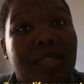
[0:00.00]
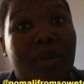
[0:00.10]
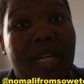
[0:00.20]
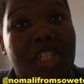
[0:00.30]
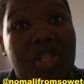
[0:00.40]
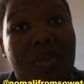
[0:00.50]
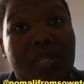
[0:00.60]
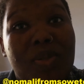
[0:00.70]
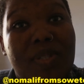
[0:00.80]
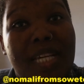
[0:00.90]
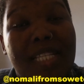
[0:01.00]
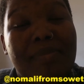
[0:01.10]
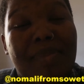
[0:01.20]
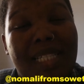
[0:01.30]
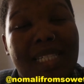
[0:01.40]
anyway, I just wanted to say
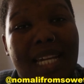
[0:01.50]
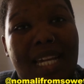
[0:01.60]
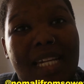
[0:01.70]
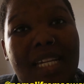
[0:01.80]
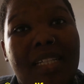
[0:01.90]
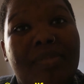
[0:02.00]
it's Monday.